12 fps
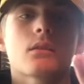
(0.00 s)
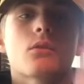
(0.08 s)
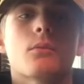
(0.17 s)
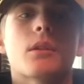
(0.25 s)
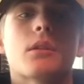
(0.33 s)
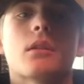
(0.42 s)
So
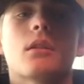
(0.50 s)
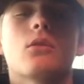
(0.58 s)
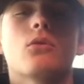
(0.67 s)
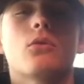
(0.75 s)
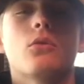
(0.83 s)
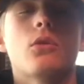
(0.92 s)
basically
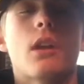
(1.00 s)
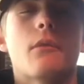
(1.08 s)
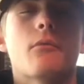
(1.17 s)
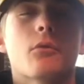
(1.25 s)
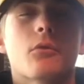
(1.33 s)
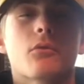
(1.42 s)
you'll do that
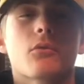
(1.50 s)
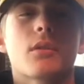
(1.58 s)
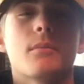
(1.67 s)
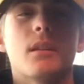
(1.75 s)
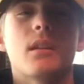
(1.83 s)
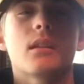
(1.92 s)
for 3
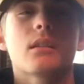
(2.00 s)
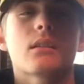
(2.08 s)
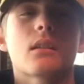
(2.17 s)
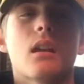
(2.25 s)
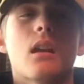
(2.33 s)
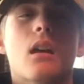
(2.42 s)
meetings.